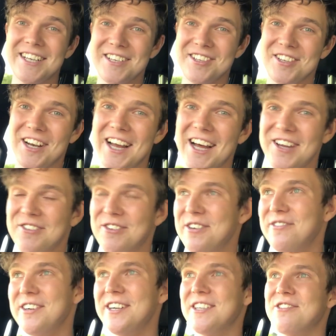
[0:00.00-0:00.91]
it is a Land
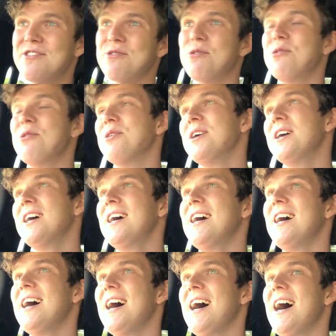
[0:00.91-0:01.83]
Rover at its core,
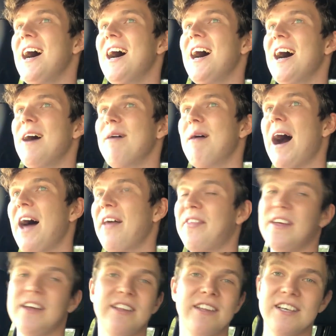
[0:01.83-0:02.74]
I
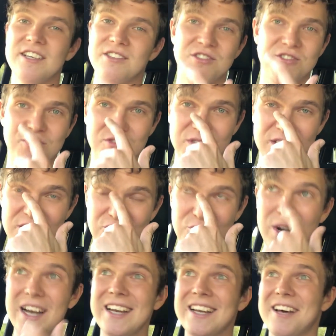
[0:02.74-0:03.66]
think
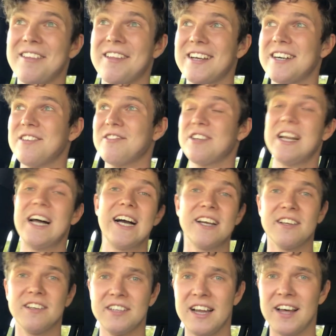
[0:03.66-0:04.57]
there's really nothing else
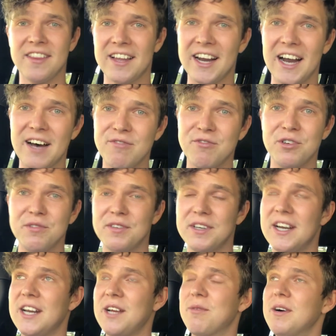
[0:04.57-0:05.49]
like it, none that I've
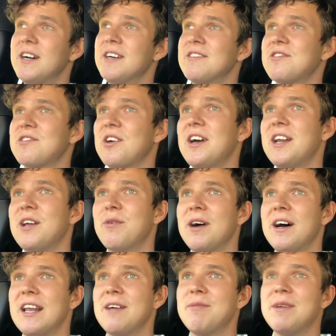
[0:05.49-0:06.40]
driven anyway. So
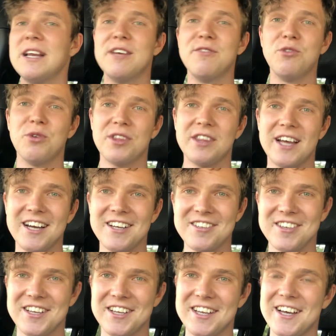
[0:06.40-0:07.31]
anyway, let me leave you with
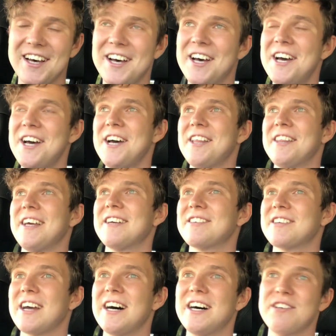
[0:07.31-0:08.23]
that, and
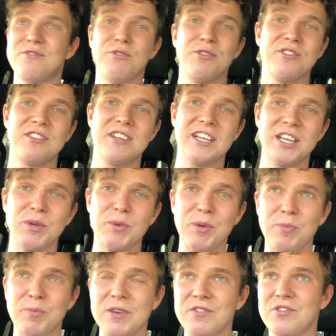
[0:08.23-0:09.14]
thanks guys for sticking
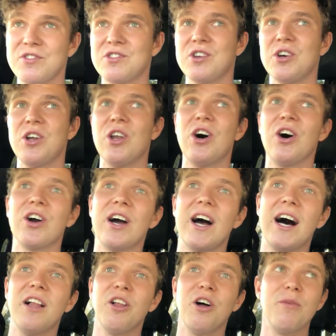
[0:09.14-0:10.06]
with me for so
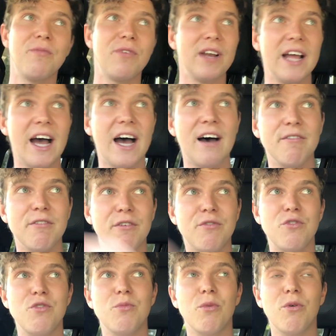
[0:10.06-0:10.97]
long. I'll hopefully have a
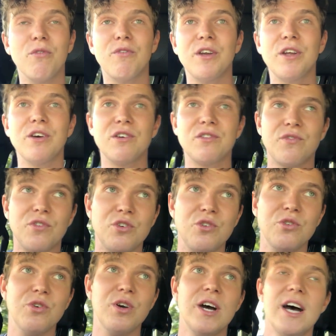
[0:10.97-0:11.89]
few more videos for
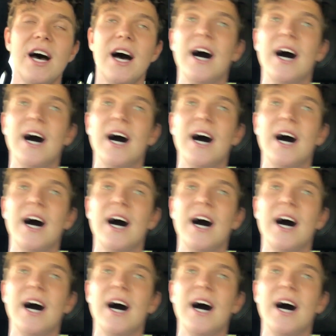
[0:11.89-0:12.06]
you